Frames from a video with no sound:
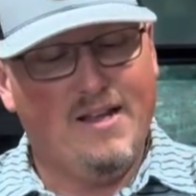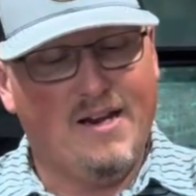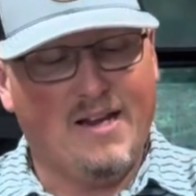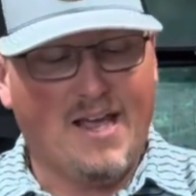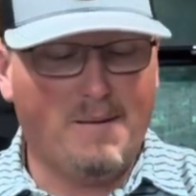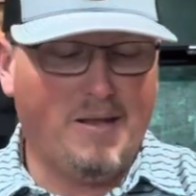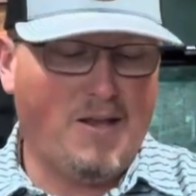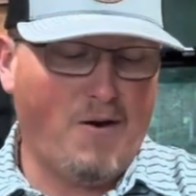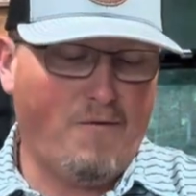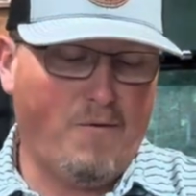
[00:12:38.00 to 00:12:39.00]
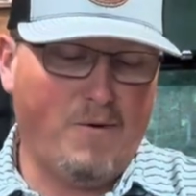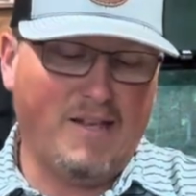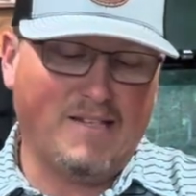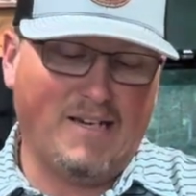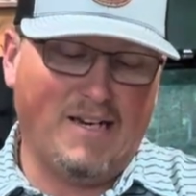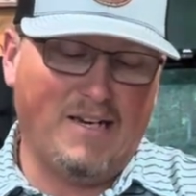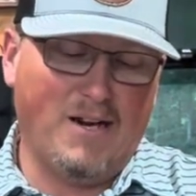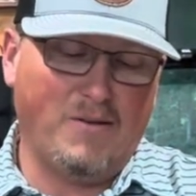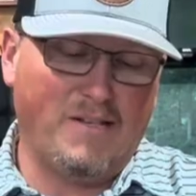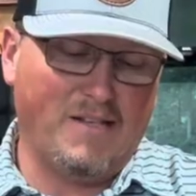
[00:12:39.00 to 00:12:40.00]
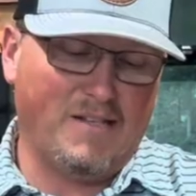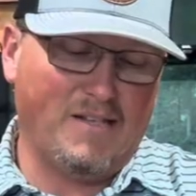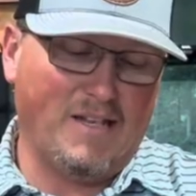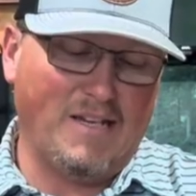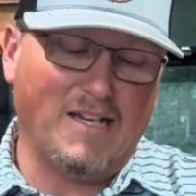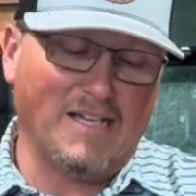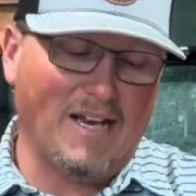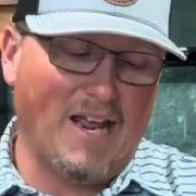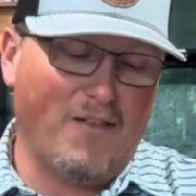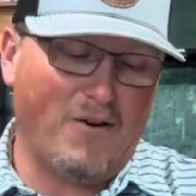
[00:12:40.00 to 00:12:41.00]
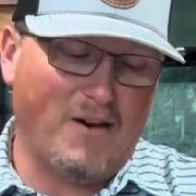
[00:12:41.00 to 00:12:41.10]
I got to be careful with it because I did notice it is leather.